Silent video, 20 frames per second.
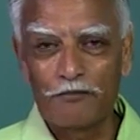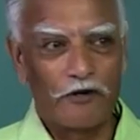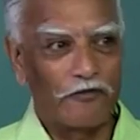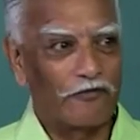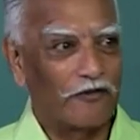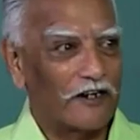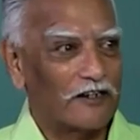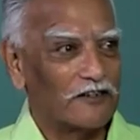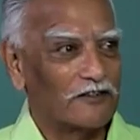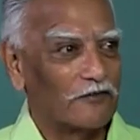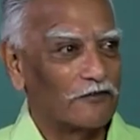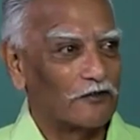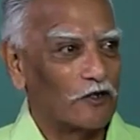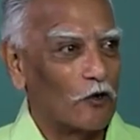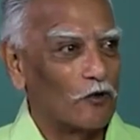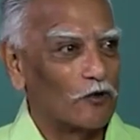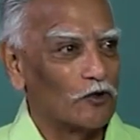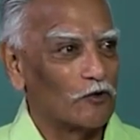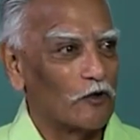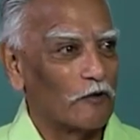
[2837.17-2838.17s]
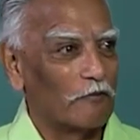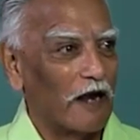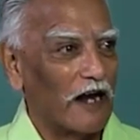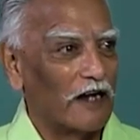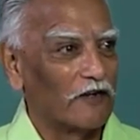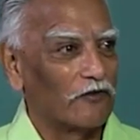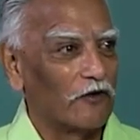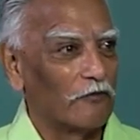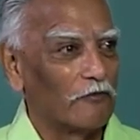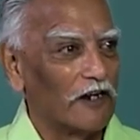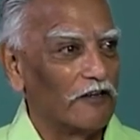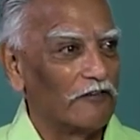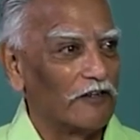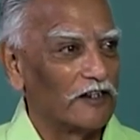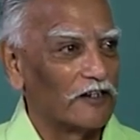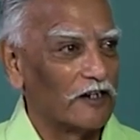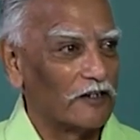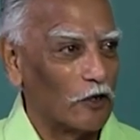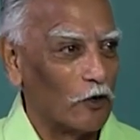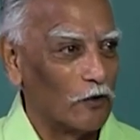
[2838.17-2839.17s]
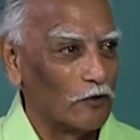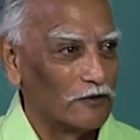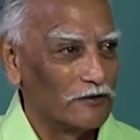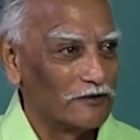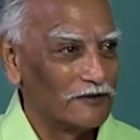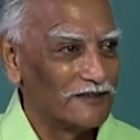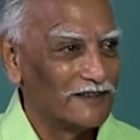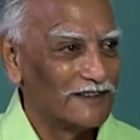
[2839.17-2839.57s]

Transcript: prefects of towns were banned from leaving the town.